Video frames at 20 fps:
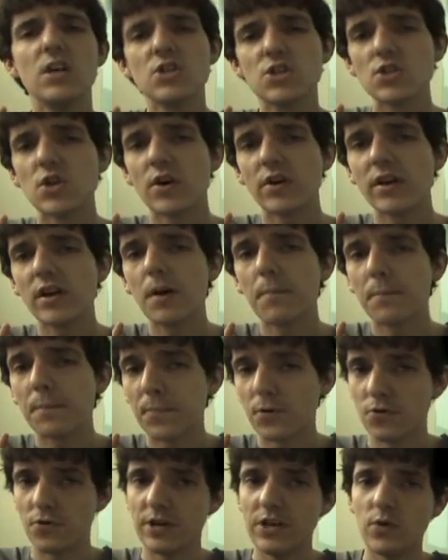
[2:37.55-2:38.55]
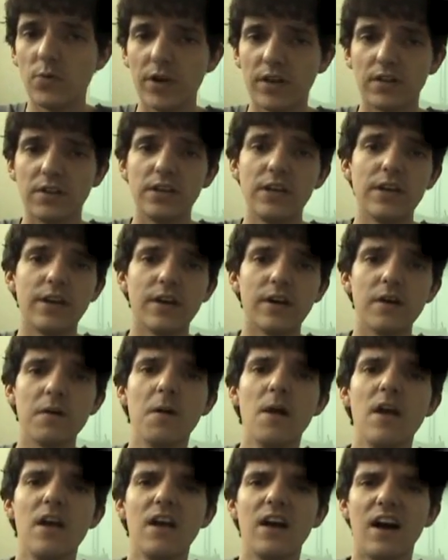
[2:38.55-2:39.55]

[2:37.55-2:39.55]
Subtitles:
starting up pretty quickly here.